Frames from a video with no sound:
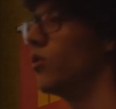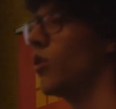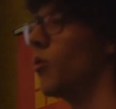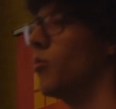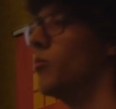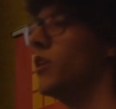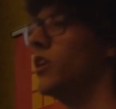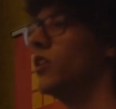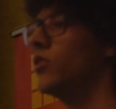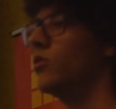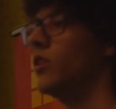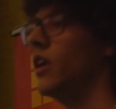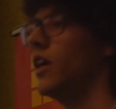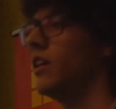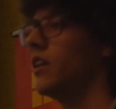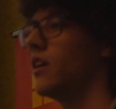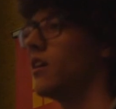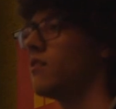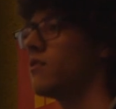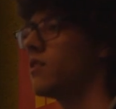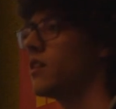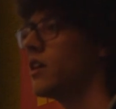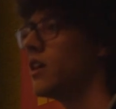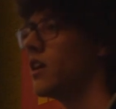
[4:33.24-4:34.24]
to commit to
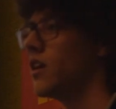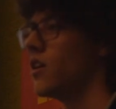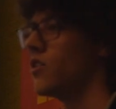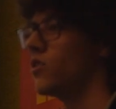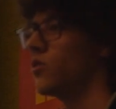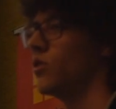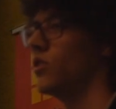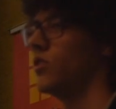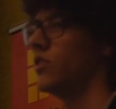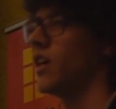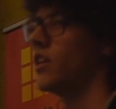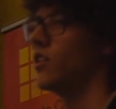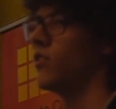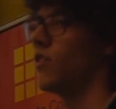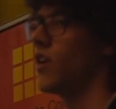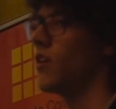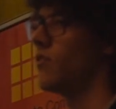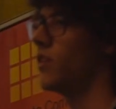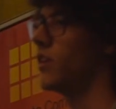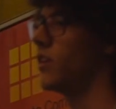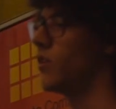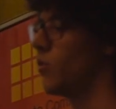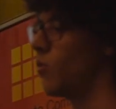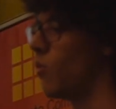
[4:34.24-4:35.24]
data. So instead of
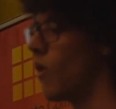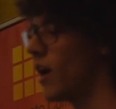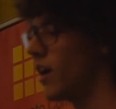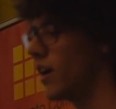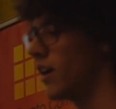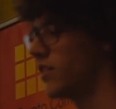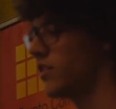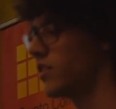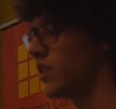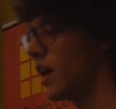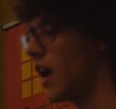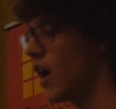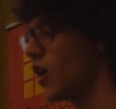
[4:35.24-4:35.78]
having one extra